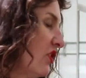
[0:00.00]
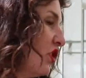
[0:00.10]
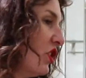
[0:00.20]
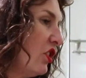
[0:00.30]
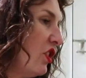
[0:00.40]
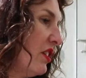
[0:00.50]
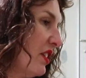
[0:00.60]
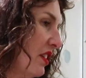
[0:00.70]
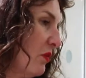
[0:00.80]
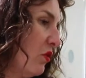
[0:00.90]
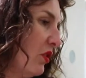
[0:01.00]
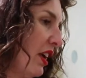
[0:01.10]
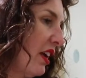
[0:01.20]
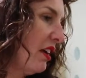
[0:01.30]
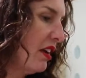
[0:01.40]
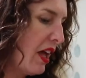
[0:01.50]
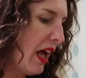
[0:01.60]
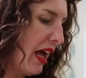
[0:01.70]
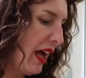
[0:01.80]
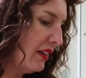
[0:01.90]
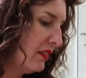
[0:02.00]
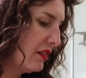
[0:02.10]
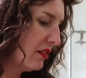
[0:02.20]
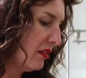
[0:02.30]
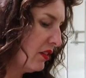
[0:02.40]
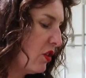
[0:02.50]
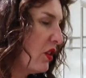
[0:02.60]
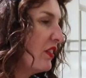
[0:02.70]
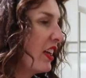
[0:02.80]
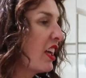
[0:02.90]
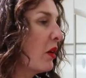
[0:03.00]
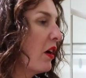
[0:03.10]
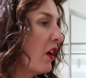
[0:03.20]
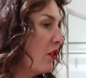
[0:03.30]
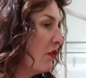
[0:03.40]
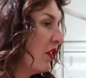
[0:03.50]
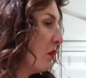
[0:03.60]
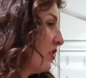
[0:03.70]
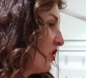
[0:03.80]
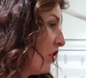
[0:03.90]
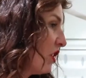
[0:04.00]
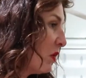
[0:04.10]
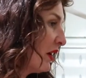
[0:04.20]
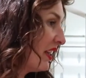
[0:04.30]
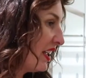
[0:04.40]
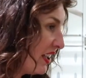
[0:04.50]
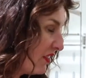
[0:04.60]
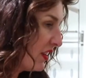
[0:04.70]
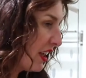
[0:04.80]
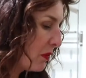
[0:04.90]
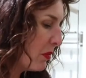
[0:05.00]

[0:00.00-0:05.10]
So you could use this in the morning, and you can then go over it with a darker one in the evening.